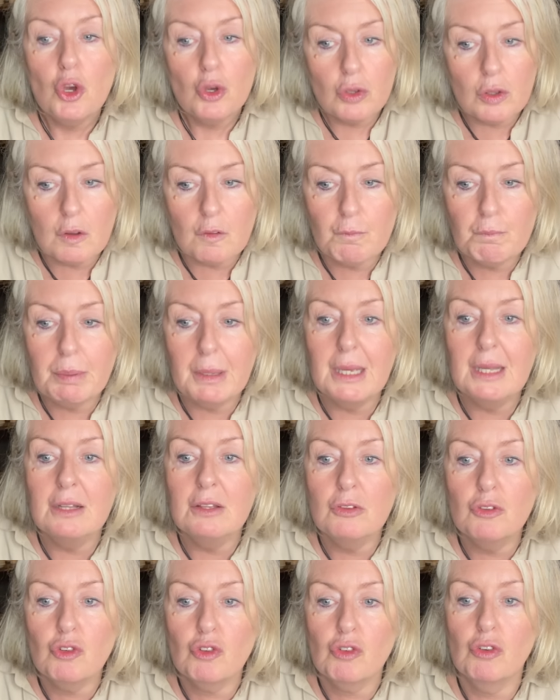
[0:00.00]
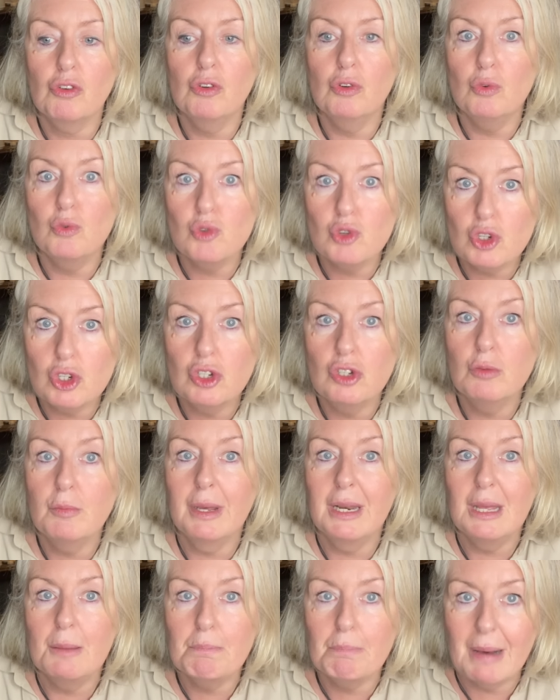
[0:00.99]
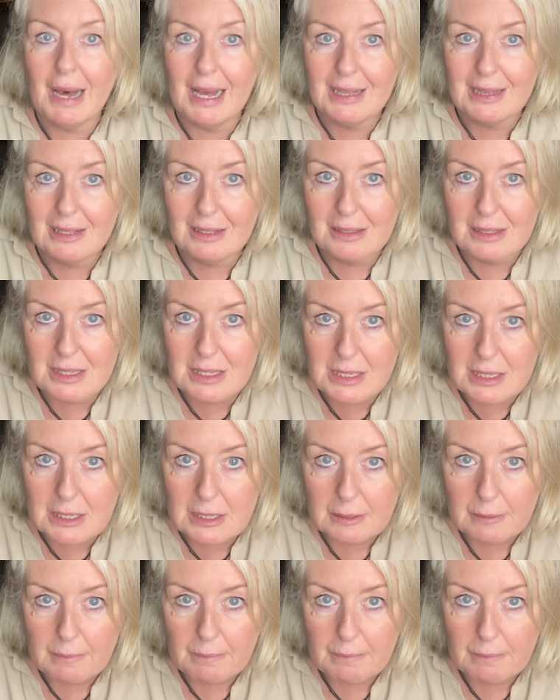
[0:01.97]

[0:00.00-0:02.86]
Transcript: You've been through too many battles.